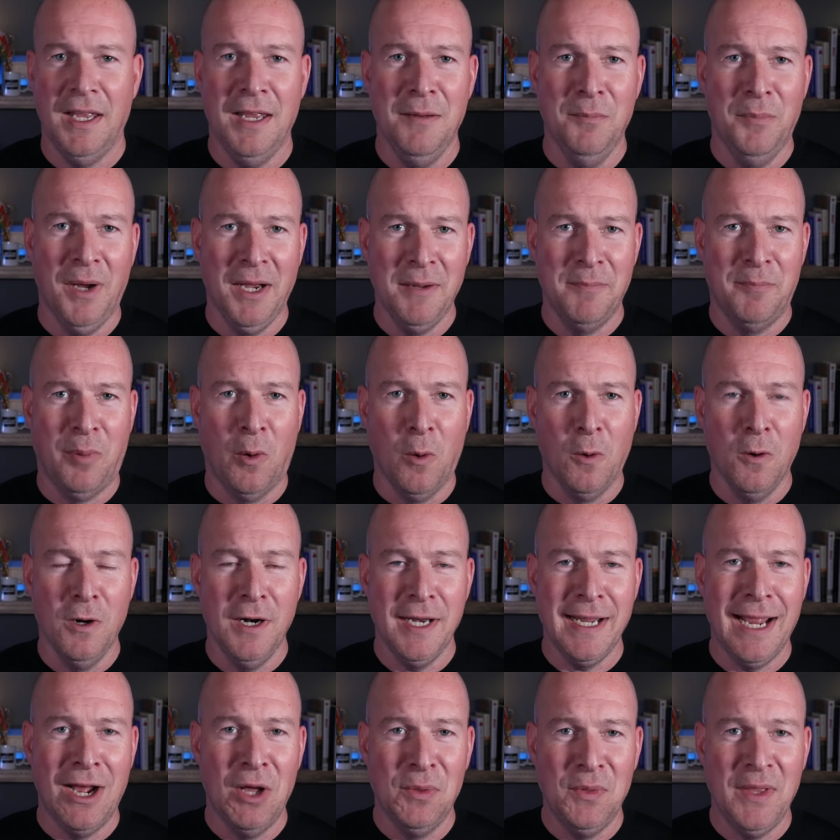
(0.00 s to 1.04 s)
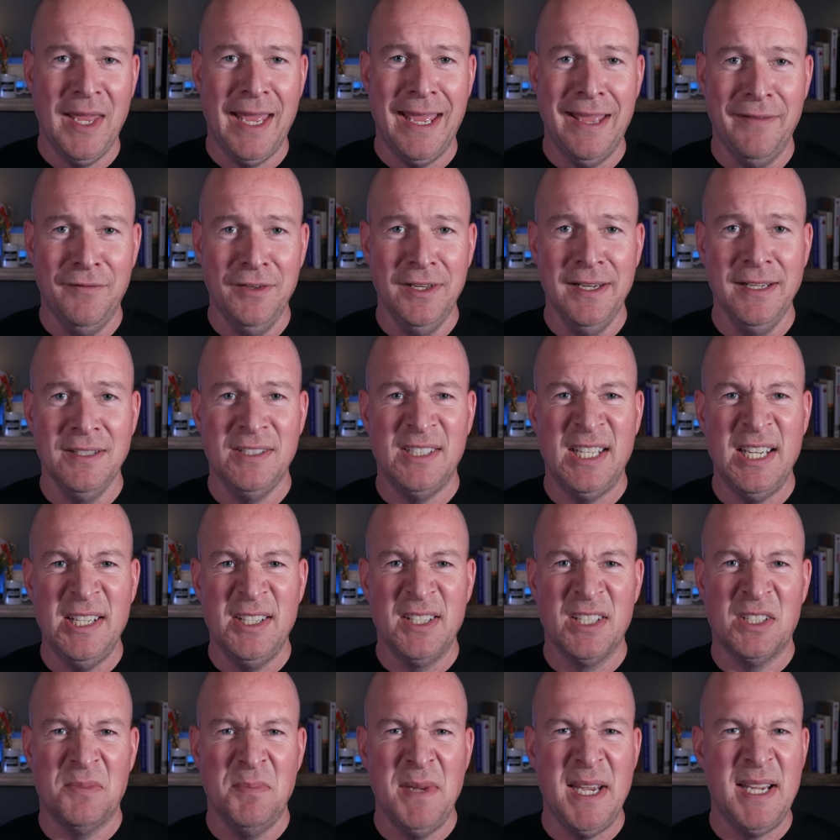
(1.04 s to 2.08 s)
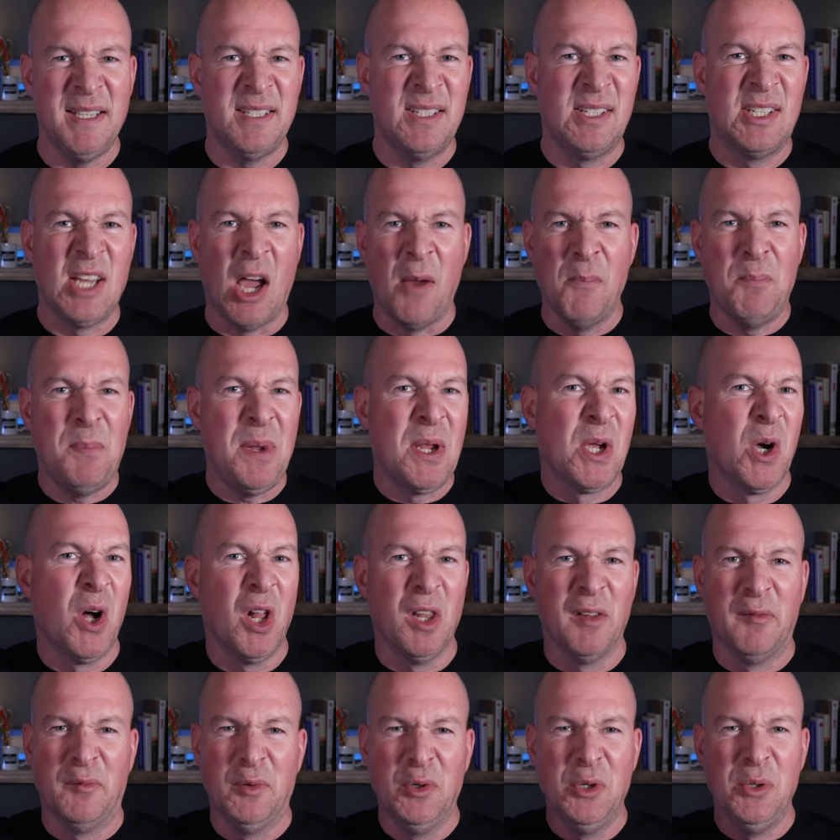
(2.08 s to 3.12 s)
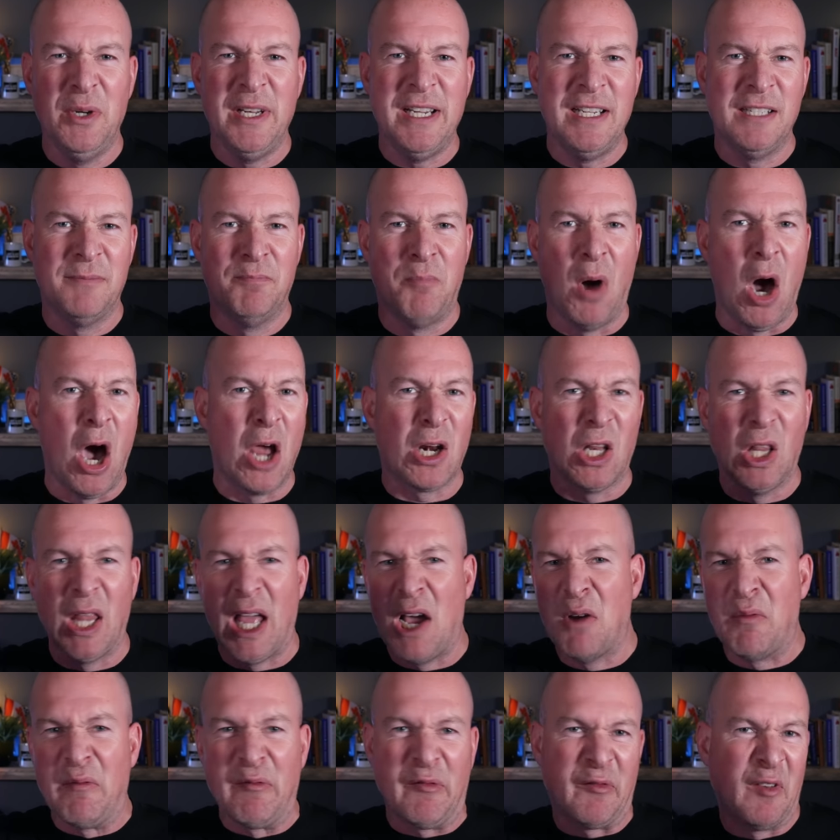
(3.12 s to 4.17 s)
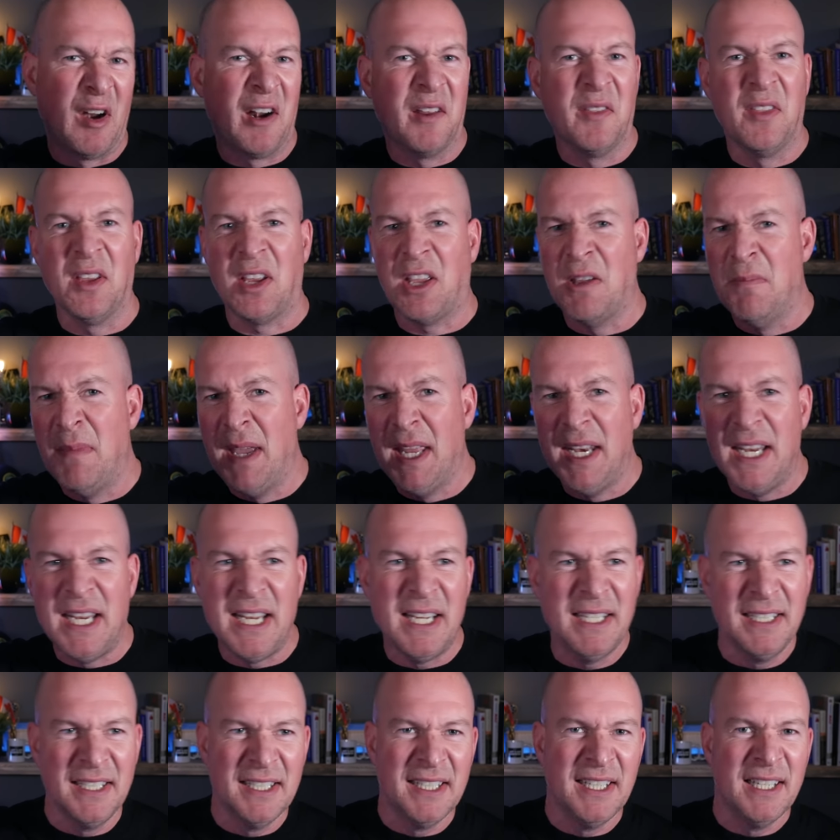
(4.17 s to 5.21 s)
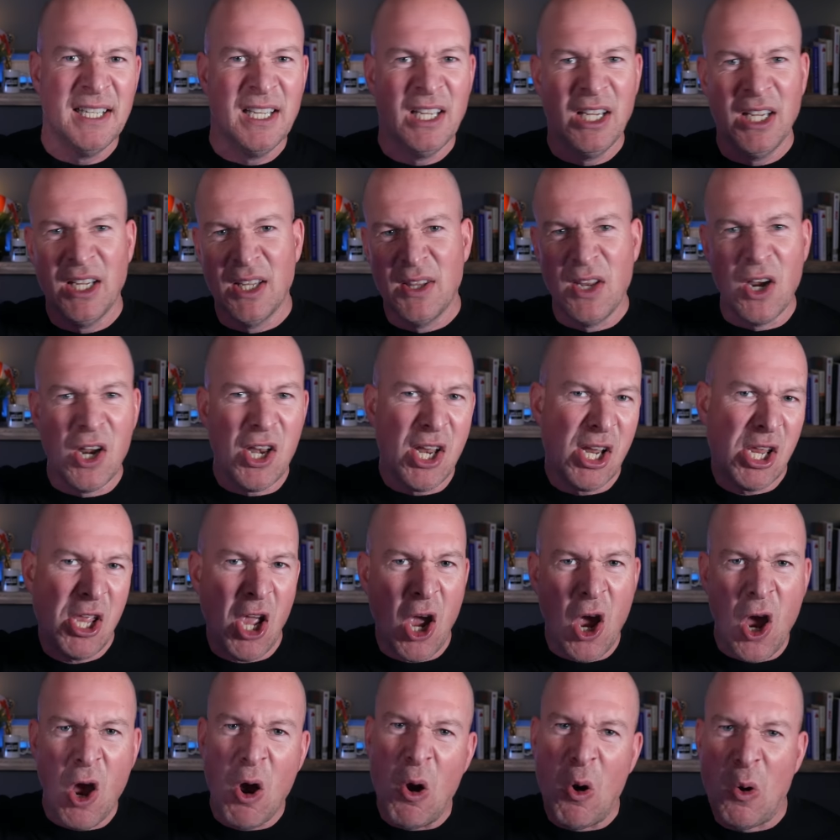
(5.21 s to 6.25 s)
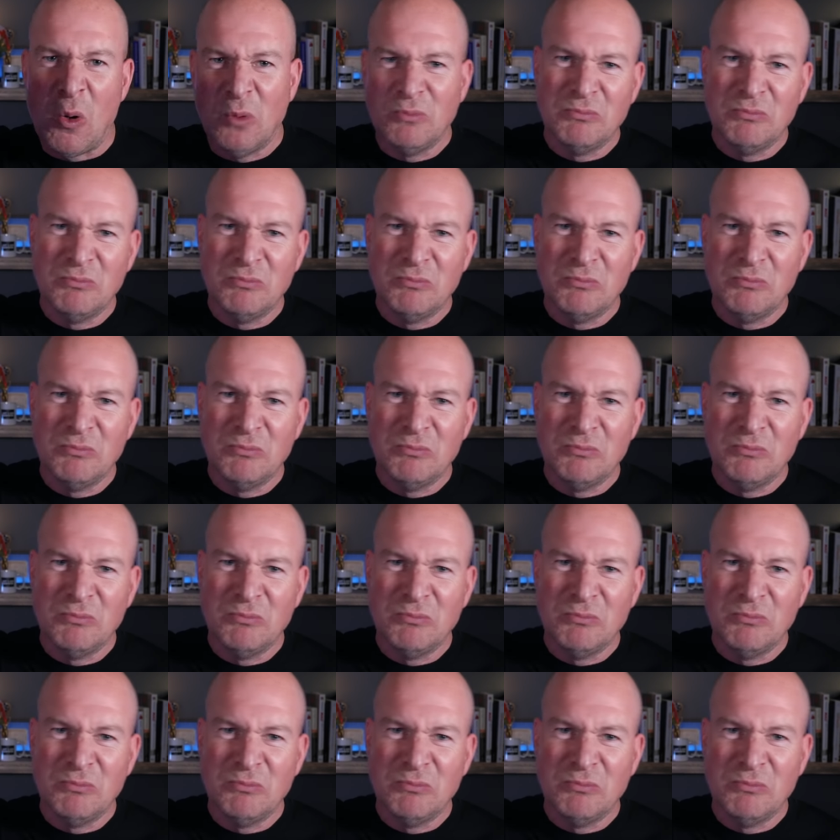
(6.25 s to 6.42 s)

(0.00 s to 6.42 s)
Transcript: And by pouring out the evidence, he just means dumping all of Rudy's bottle out in front of the committee. There you go.